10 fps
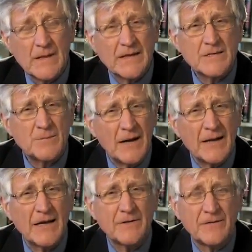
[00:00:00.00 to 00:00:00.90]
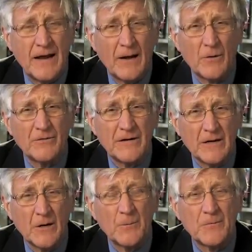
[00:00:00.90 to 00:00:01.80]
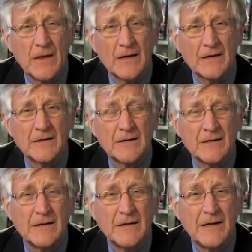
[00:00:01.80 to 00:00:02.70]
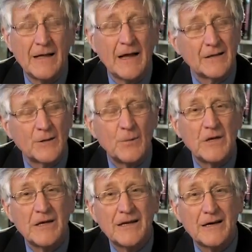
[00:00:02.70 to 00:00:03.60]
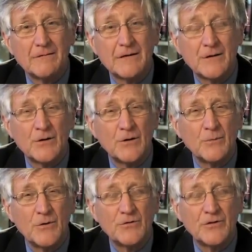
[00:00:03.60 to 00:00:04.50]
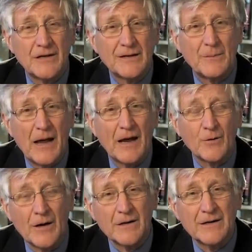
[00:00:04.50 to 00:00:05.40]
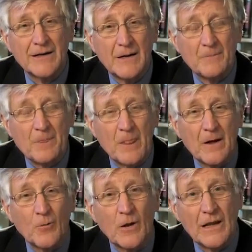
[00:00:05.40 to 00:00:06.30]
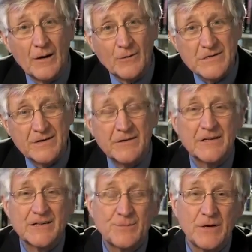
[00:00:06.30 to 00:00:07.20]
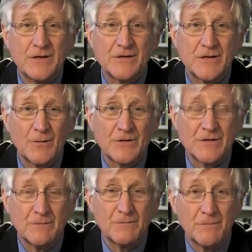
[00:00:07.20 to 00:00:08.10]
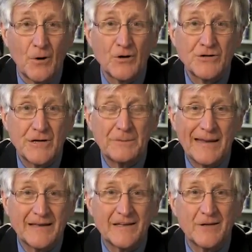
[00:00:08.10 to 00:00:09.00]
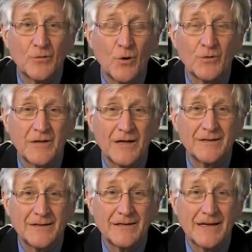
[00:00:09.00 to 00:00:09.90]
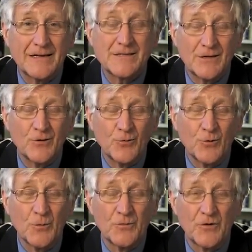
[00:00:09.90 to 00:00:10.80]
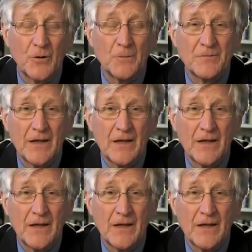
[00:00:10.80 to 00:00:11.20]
It's about a half-an-hour video, and at the beginning of it, you'll hear music in the background. While I was giving the speech, there was a marching band in a rotunda next to the room. So